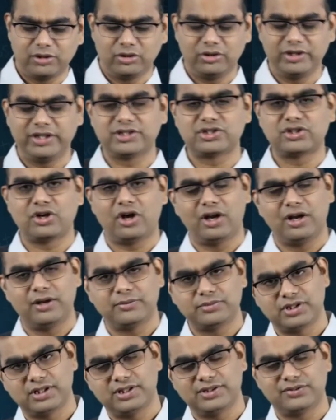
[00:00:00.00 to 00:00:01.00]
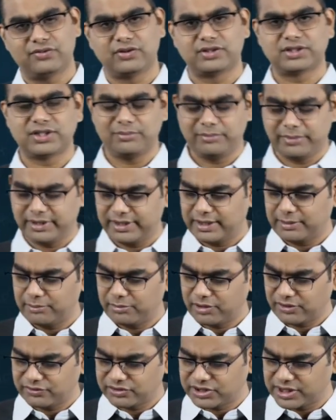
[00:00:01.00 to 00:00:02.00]
you know, each call option is for somebody
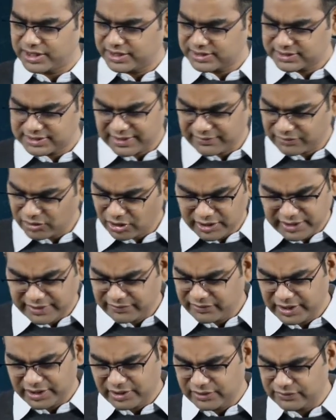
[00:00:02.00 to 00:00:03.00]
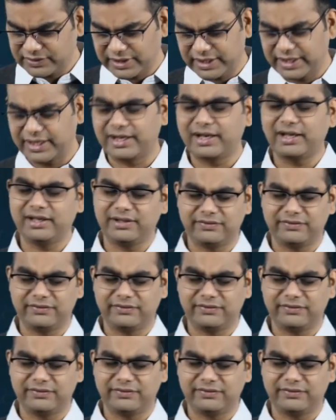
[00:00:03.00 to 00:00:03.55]
number of shares, they have not given any of the data.